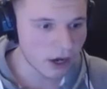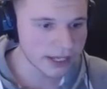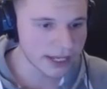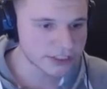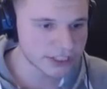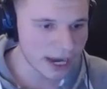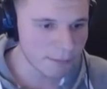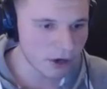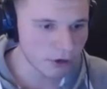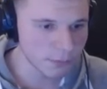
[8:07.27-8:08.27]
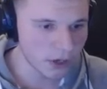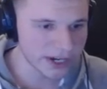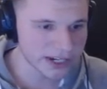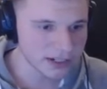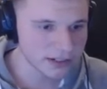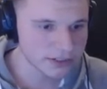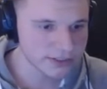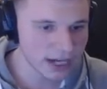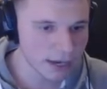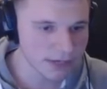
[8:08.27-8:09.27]
Okay, stop boat motor.
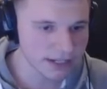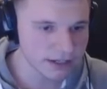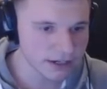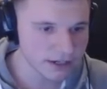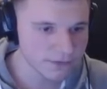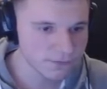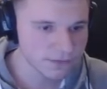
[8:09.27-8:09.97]
Stop right here.